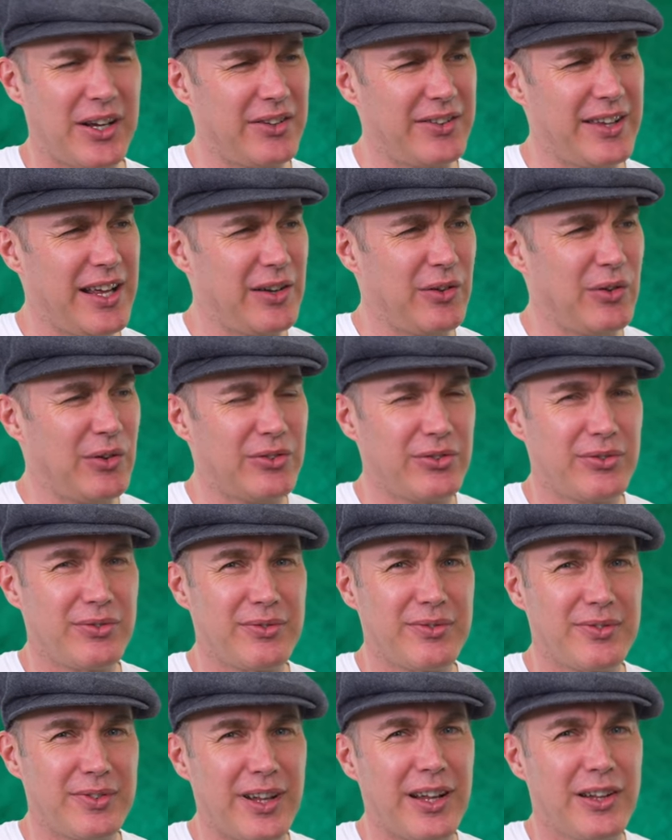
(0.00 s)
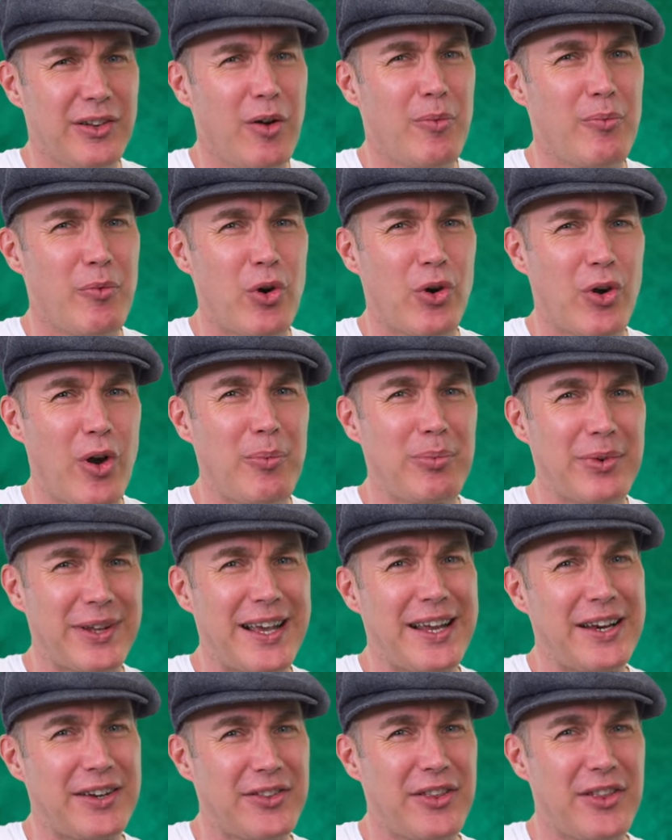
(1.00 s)
going, that looks a lot more
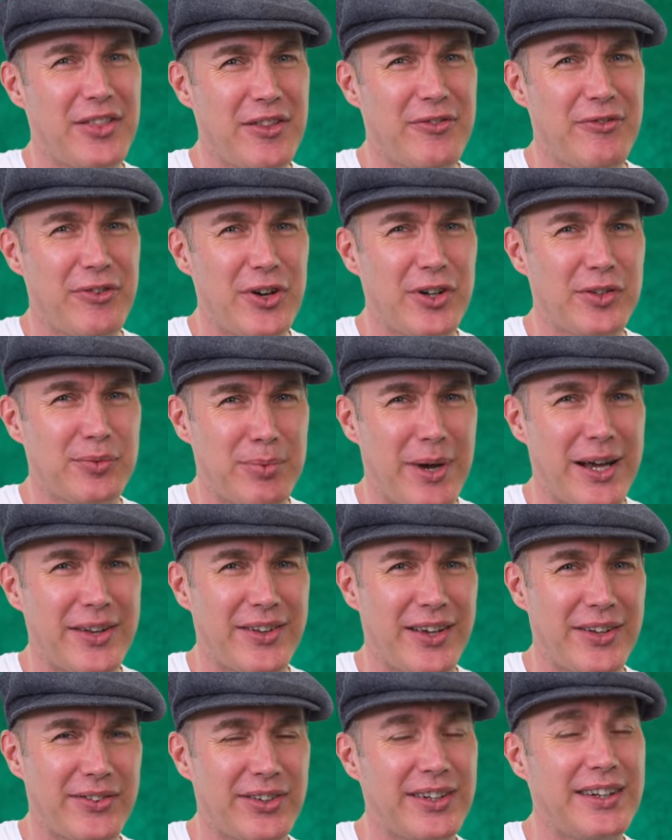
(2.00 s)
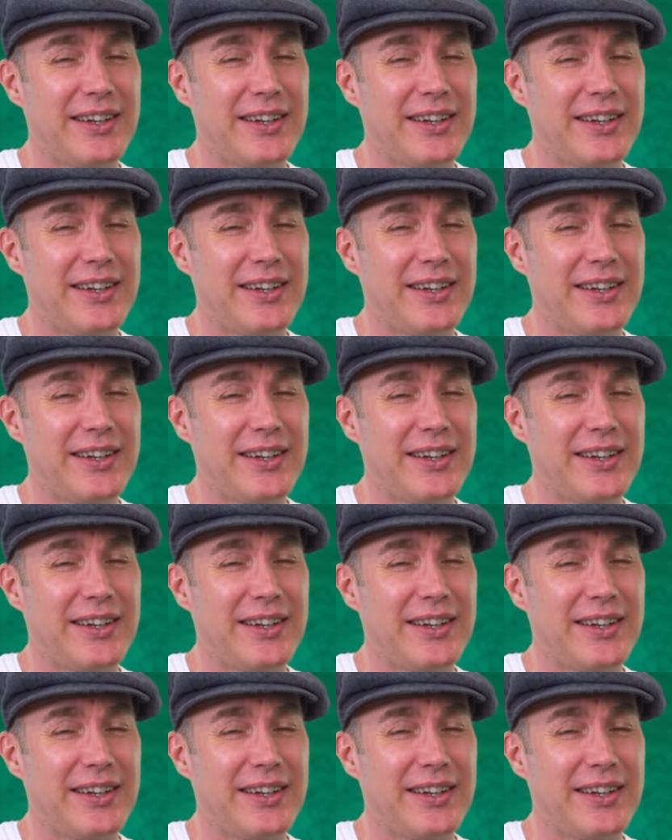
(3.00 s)
complicated than the first bar does.